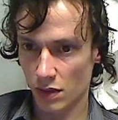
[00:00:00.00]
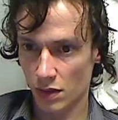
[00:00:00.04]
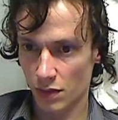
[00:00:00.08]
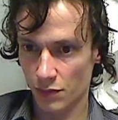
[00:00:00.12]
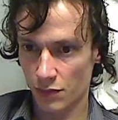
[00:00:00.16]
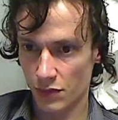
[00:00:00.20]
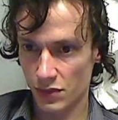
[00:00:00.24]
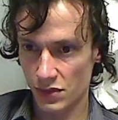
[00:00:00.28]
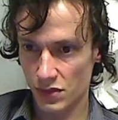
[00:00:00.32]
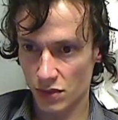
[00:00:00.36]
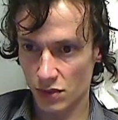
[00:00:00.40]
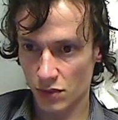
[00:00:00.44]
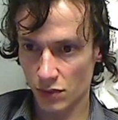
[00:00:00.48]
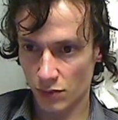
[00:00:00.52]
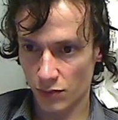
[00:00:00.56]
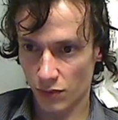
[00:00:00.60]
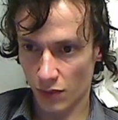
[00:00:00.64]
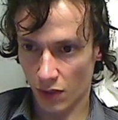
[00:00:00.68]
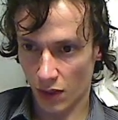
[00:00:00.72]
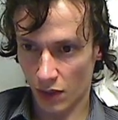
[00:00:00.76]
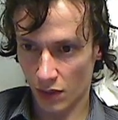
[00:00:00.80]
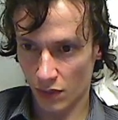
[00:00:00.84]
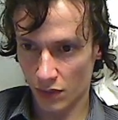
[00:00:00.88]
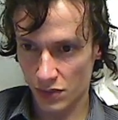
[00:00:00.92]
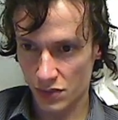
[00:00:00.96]
Physical
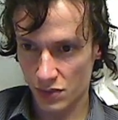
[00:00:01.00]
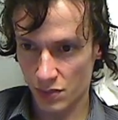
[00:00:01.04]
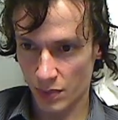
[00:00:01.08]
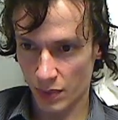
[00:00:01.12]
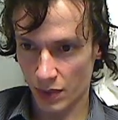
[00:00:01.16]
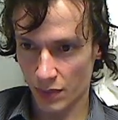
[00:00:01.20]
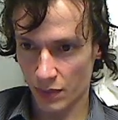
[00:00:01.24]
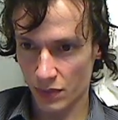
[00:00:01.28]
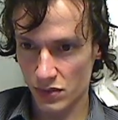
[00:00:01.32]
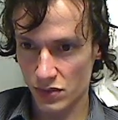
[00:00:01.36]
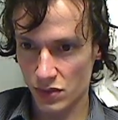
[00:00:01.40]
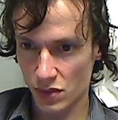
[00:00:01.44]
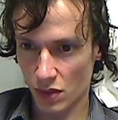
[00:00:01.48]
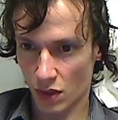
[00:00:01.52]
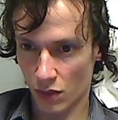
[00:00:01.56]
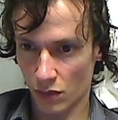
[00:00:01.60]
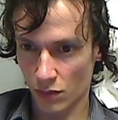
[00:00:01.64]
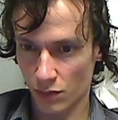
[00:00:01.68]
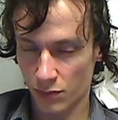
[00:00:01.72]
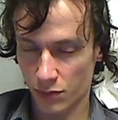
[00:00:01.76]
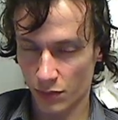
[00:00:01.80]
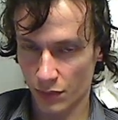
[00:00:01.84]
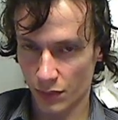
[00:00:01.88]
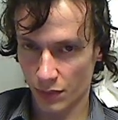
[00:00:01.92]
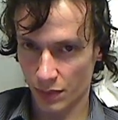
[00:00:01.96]
violence may result
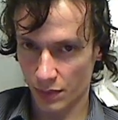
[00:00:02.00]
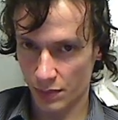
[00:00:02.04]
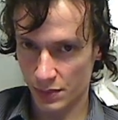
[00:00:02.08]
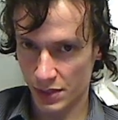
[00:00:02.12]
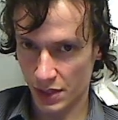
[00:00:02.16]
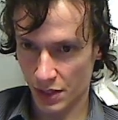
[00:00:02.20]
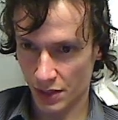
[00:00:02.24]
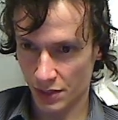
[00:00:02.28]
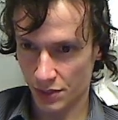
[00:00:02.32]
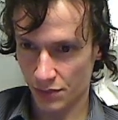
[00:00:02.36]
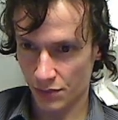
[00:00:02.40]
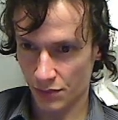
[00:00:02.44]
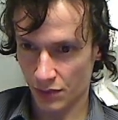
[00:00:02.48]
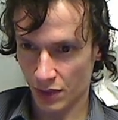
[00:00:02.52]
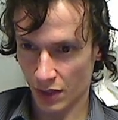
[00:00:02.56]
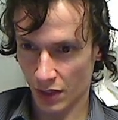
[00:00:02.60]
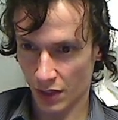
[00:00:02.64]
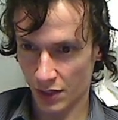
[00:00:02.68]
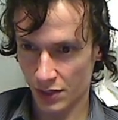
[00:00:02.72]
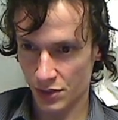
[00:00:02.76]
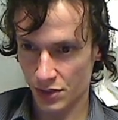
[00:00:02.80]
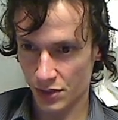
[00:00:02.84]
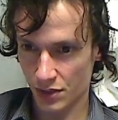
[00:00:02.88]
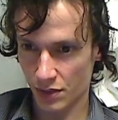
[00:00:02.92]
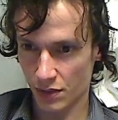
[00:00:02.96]
from the
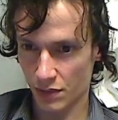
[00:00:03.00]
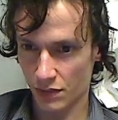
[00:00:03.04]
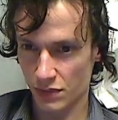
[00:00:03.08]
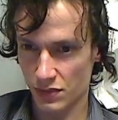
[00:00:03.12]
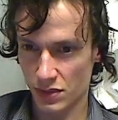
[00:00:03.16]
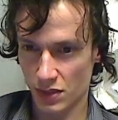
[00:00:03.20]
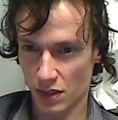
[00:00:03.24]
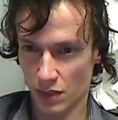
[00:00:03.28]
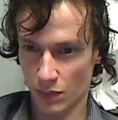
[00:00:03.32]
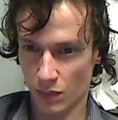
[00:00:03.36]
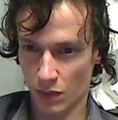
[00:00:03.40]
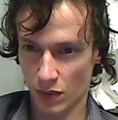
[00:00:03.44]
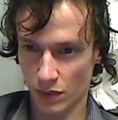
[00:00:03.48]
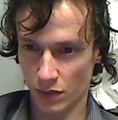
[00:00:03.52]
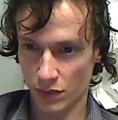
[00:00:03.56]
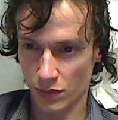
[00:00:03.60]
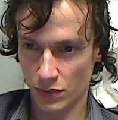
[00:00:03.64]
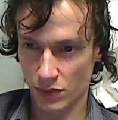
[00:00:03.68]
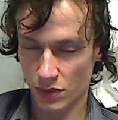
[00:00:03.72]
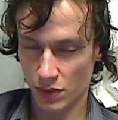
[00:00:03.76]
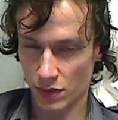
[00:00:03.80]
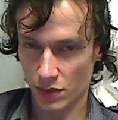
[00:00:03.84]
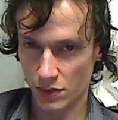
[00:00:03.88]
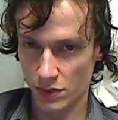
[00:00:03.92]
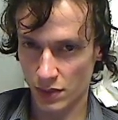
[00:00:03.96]
objectification of someone who
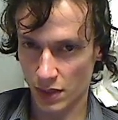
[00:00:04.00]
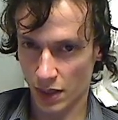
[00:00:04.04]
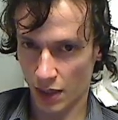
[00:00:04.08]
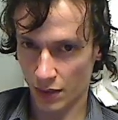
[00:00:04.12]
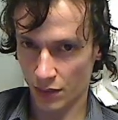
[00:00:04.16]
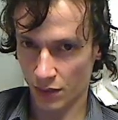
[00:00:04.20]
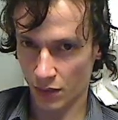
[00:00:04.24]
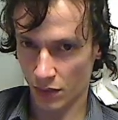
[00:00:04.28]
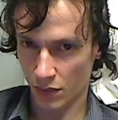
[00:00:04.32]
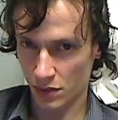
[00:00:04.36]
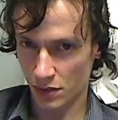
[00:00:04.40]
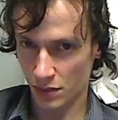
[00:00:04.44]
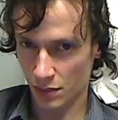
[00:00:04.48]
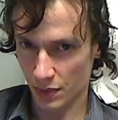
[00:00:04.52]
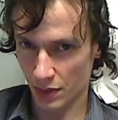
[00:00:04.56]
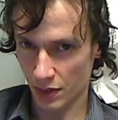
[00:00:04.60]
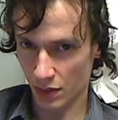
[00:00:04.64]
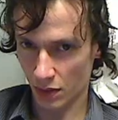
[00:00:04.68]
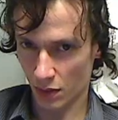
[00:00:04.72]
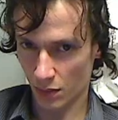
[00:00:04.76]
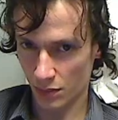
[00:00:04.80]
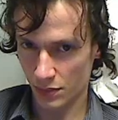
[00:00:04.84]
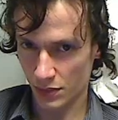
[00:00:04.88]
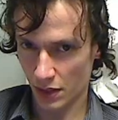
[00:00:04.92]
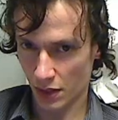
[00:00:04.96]
turns out not to be an
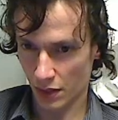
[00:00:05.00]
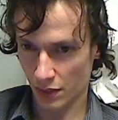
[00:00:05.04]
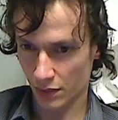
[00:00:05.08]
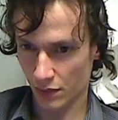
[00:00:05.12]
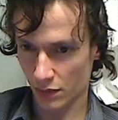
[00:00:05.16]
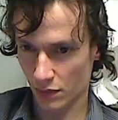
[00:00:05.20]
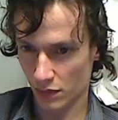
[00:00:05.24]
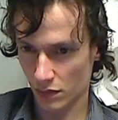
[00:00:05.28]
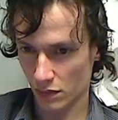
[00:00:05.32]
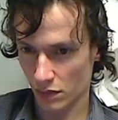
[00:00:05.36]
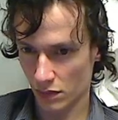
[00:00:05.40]
object.